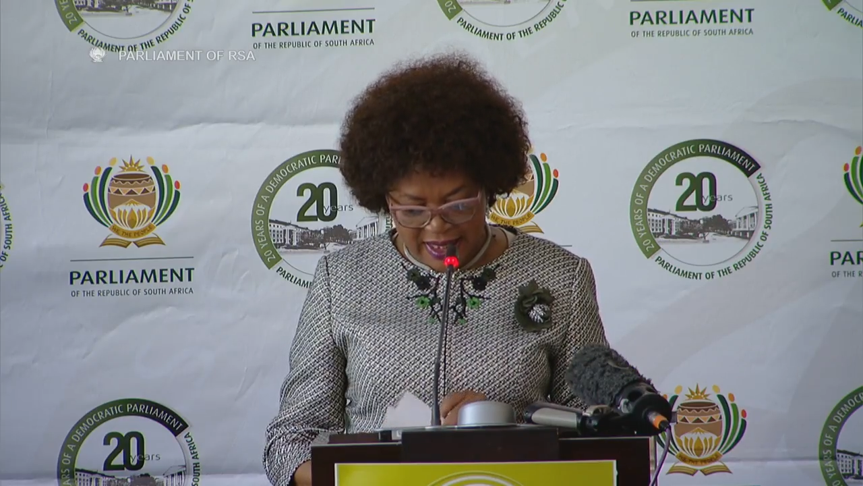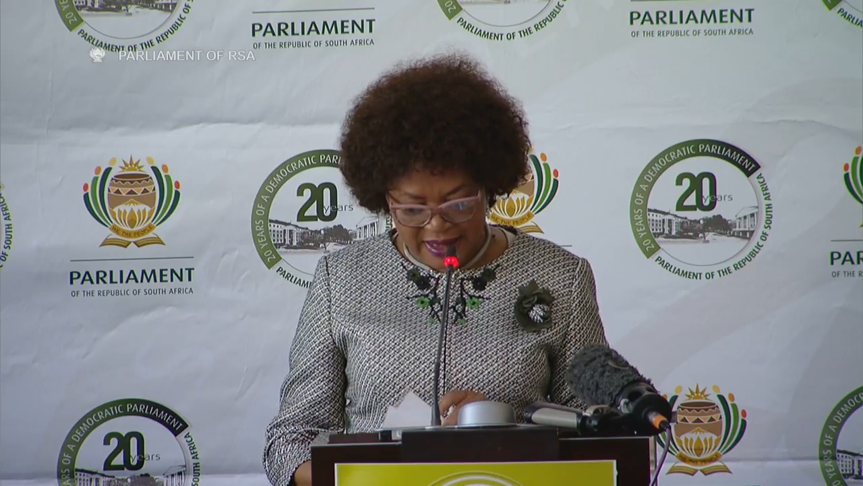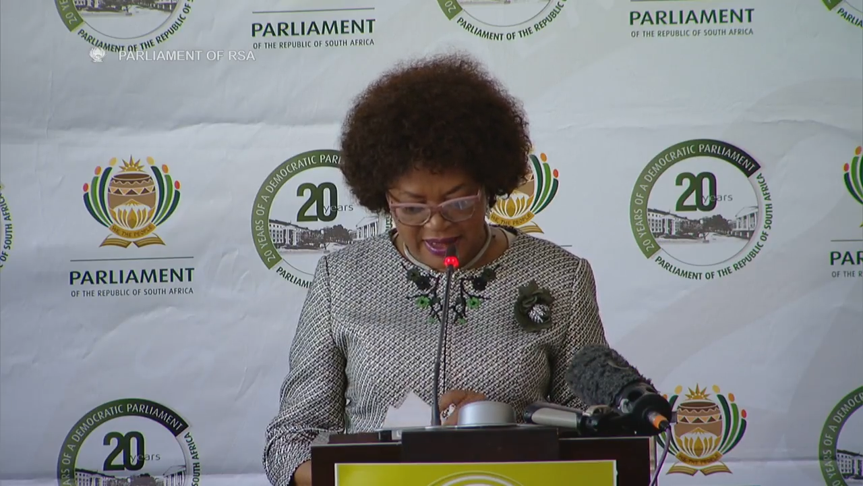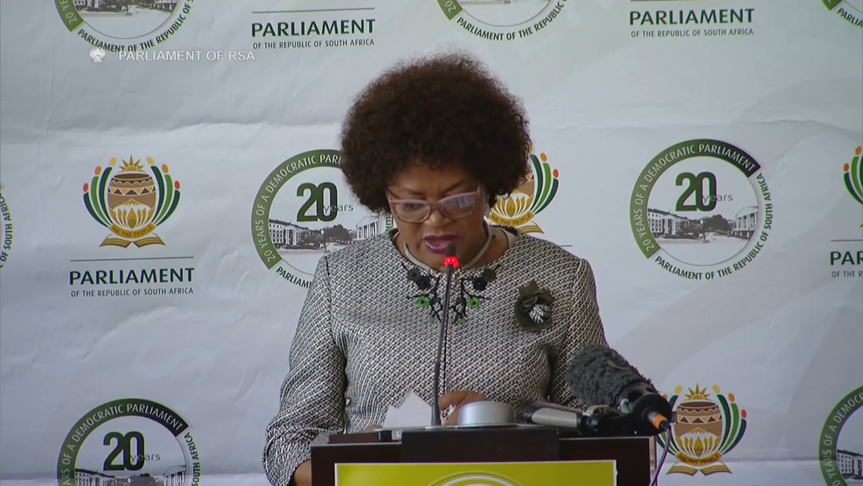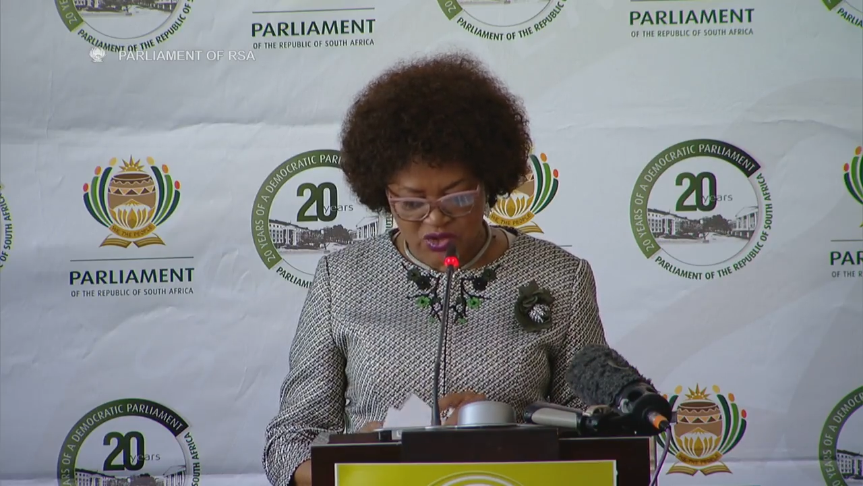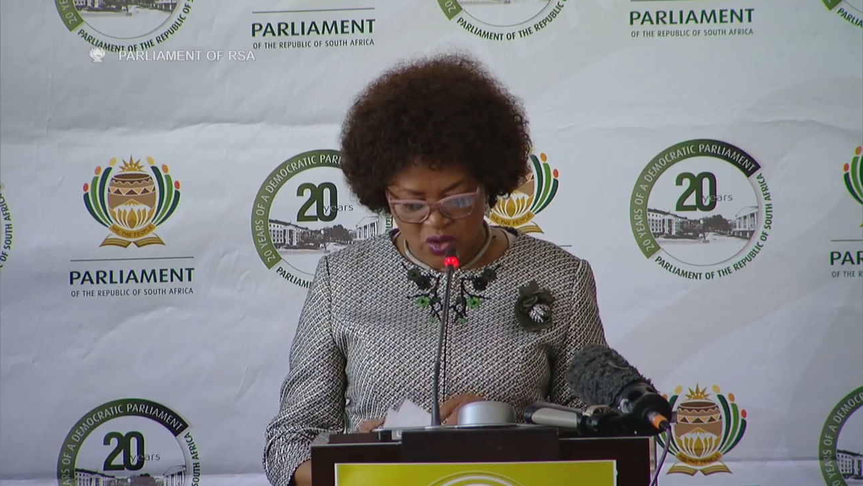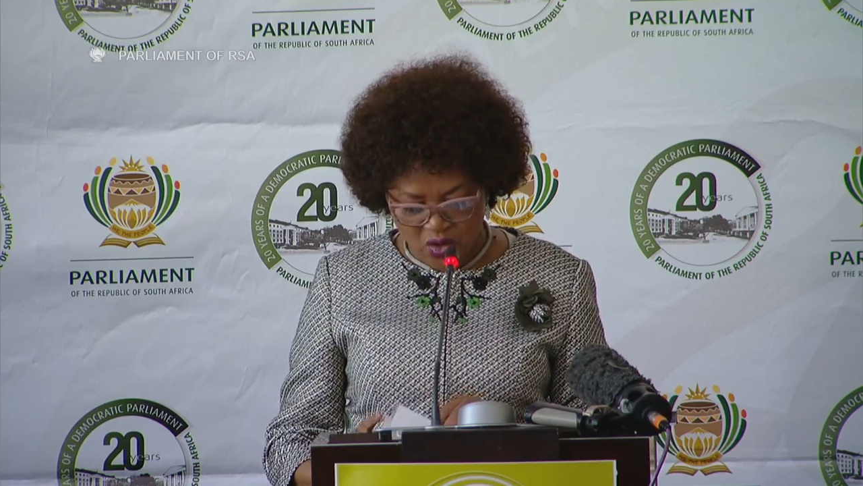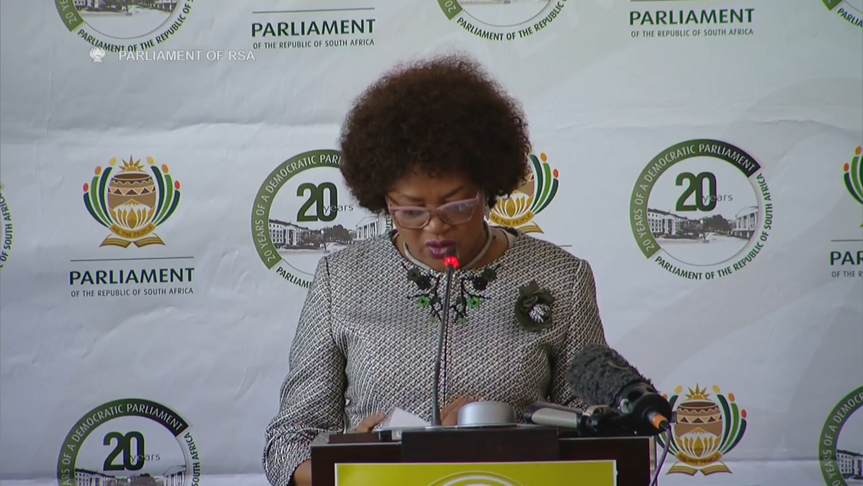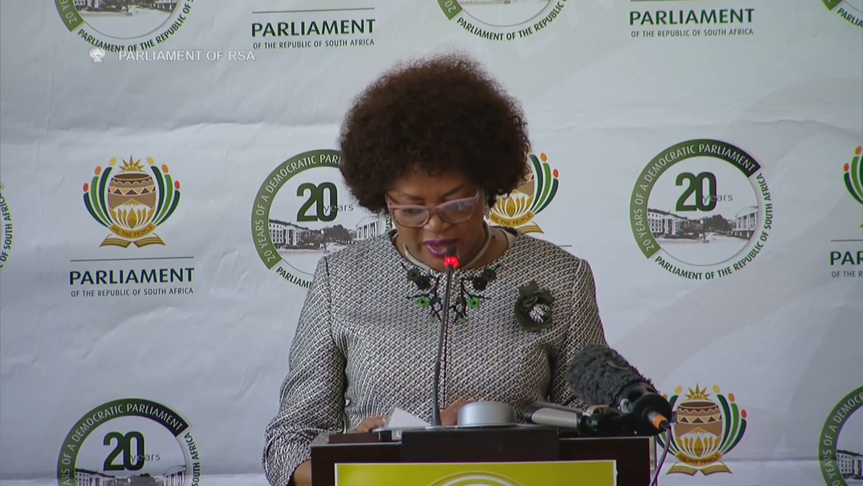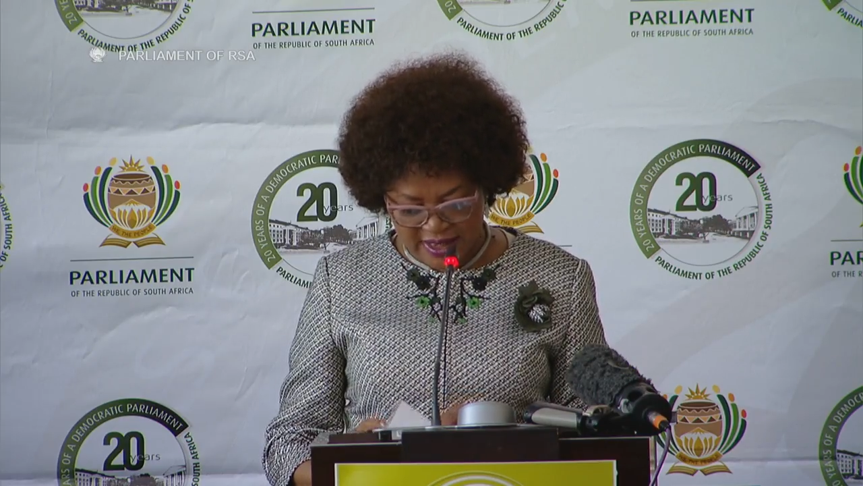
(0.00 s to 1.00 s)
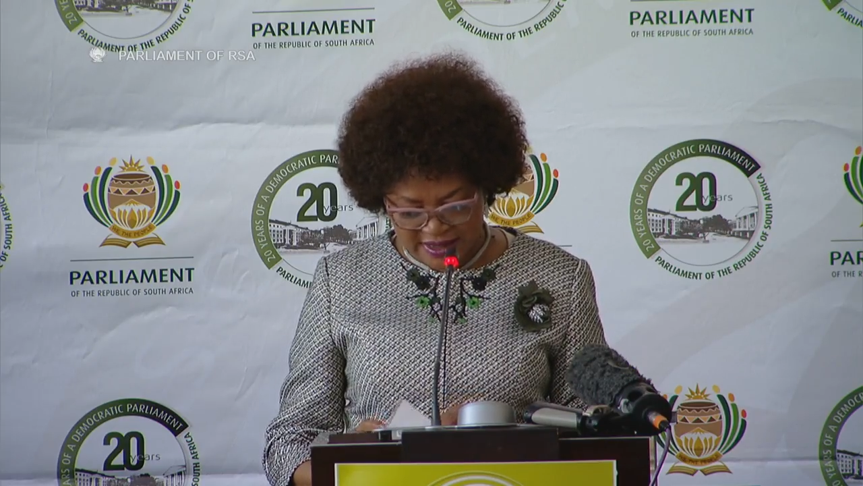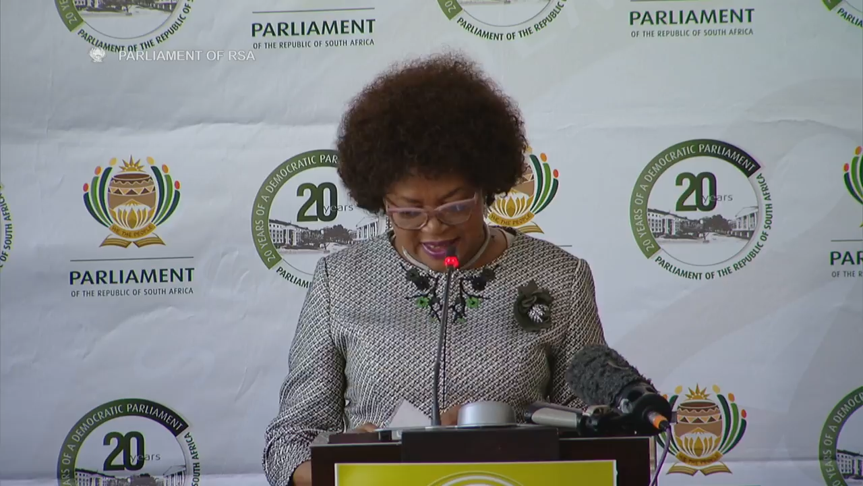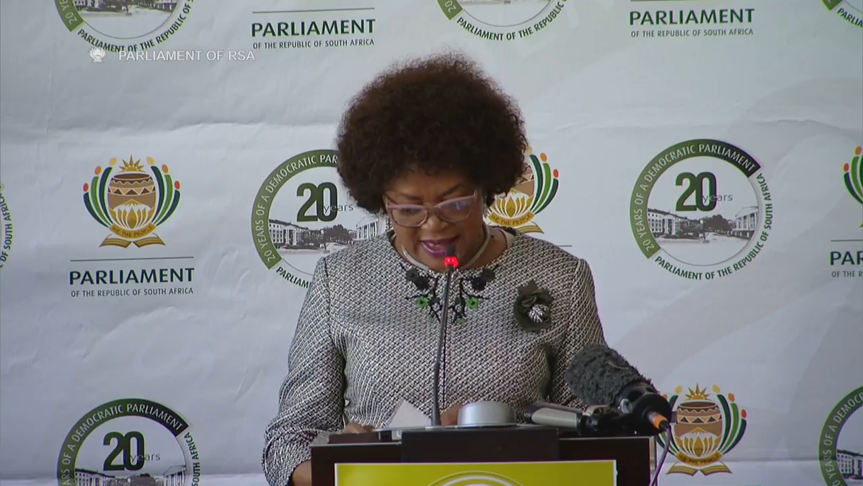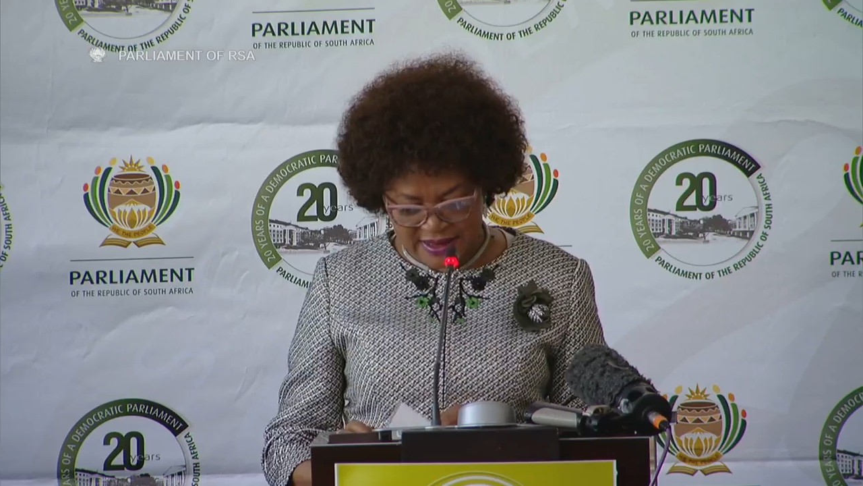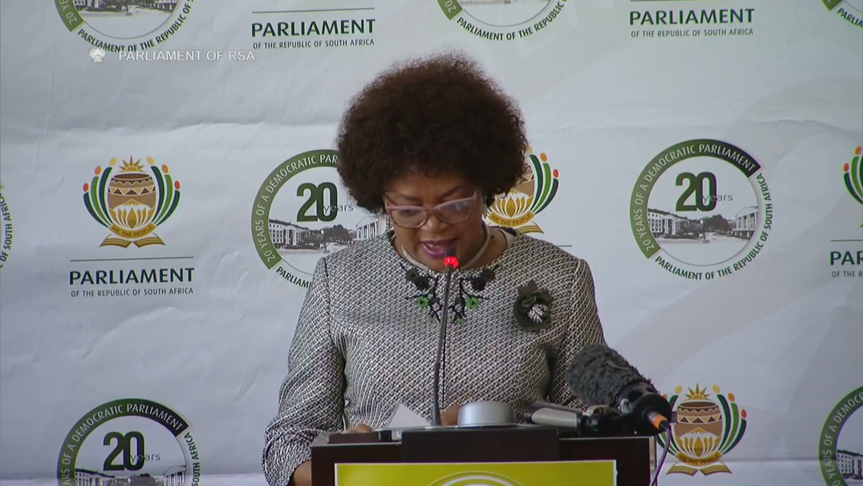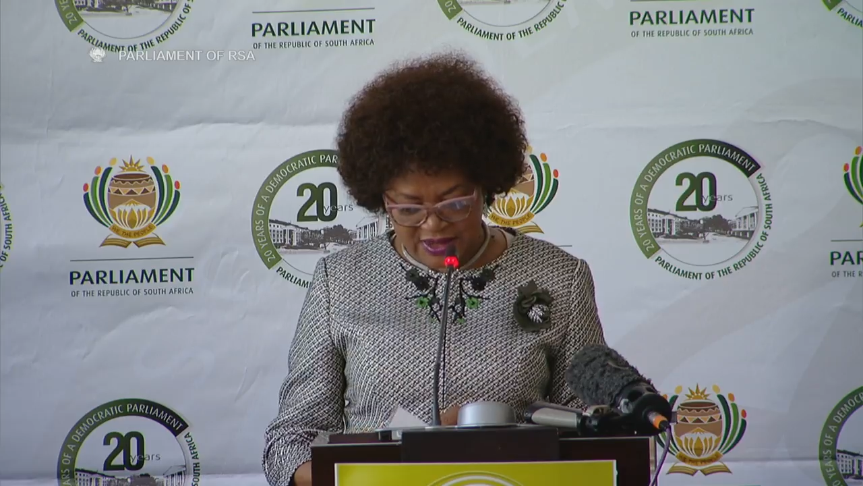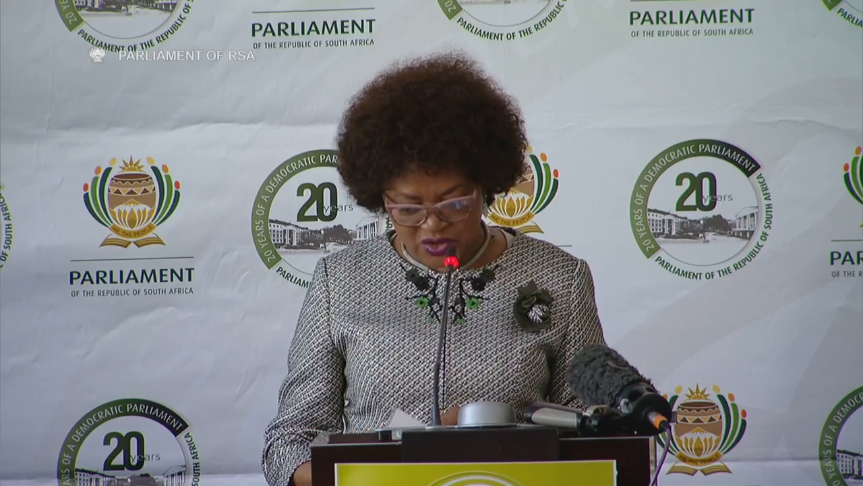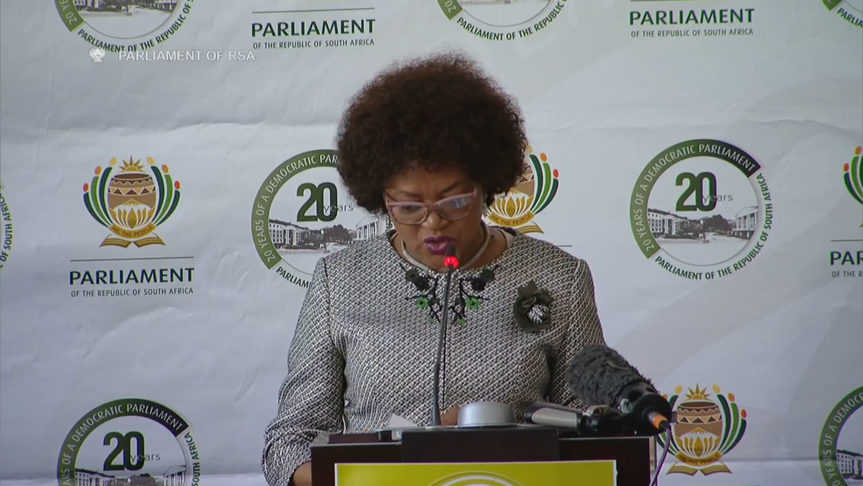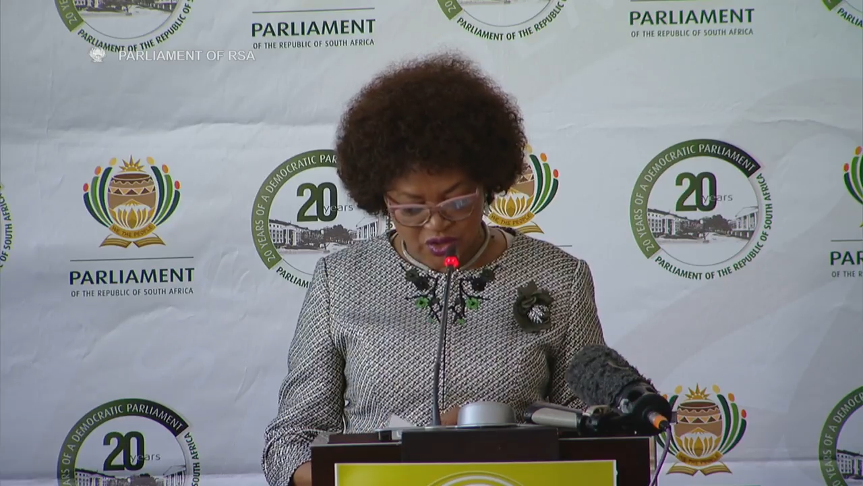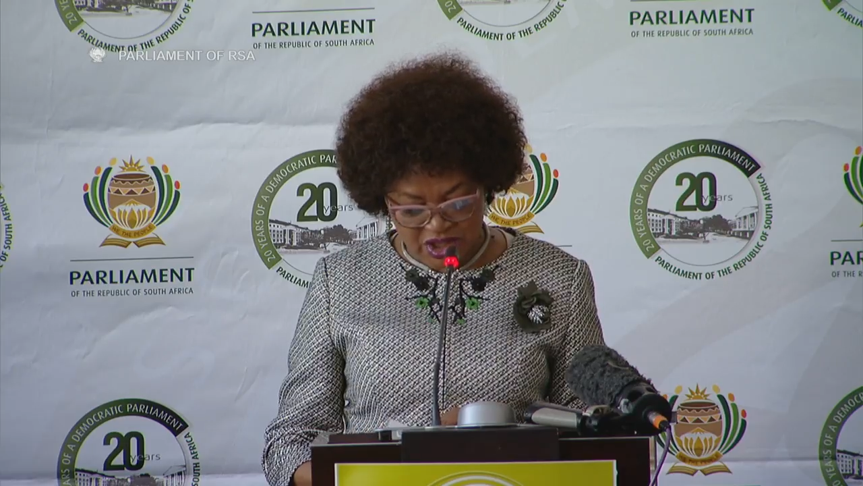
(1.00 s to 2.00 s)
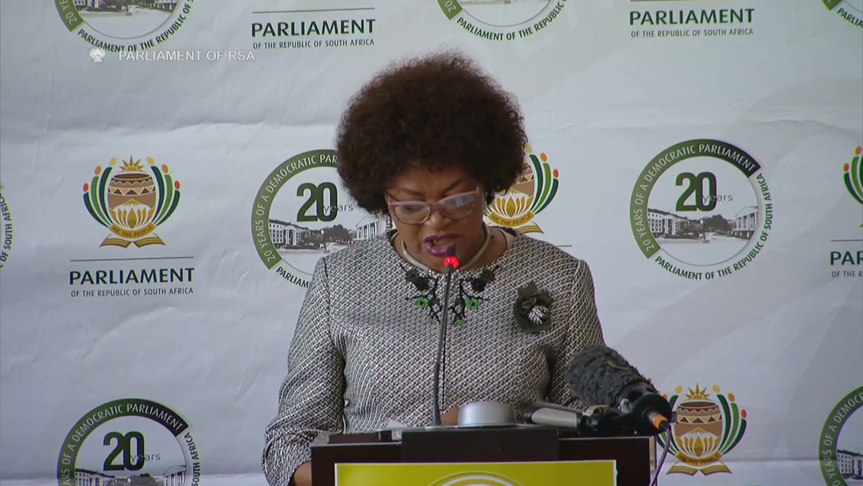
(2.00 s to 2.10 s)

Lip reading: and as long as that has not